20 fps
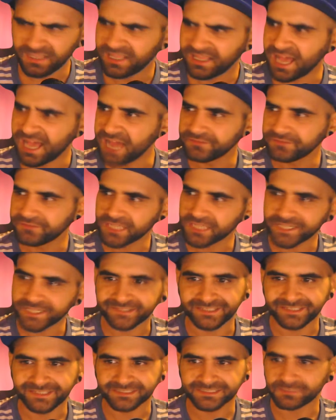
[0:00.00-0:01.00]
I have a lot
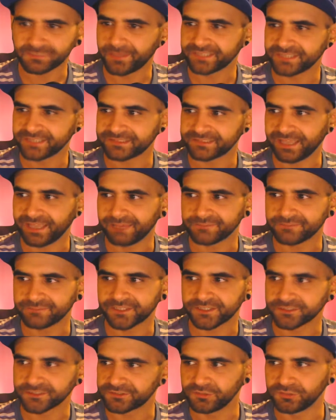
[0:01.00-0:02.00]
of disc-based games
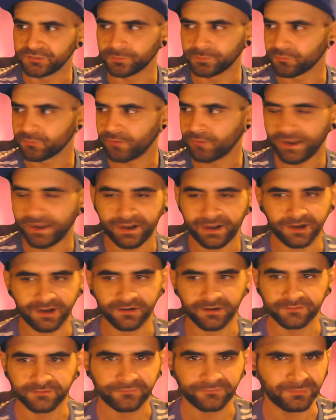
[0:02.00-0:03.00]
that are super
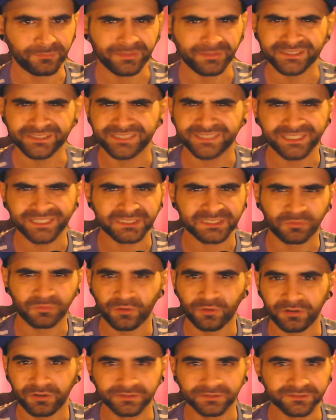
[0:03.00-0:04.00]
rare, PlayStation
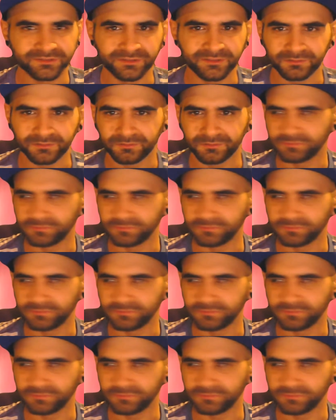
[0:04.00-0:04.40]
1, 2,